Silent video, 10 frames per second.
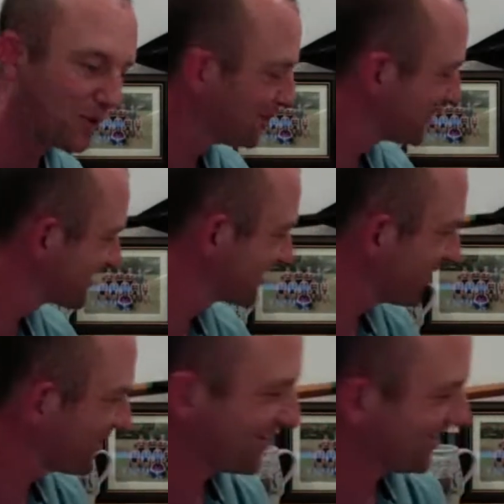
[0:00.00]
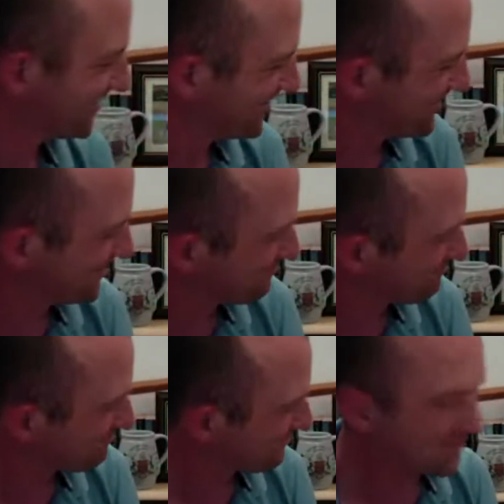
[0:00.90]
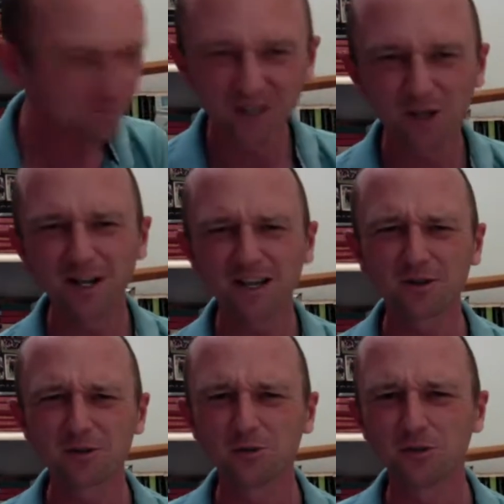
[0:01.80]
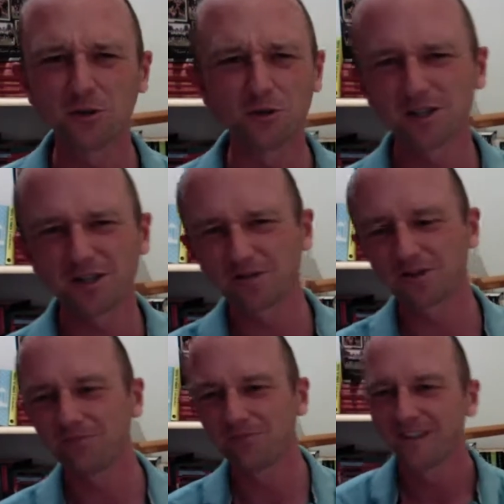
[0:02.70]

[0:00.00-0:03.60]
But he'll land on all 4, so it's fun.